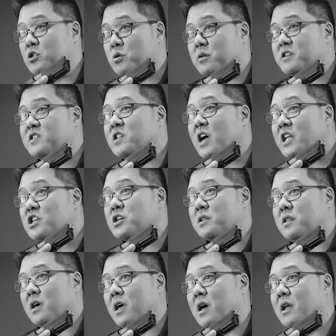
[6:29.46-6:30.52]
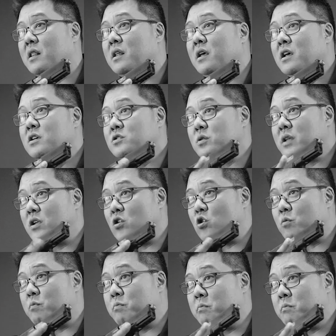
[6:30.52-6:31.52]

sure it's touching the gun so that your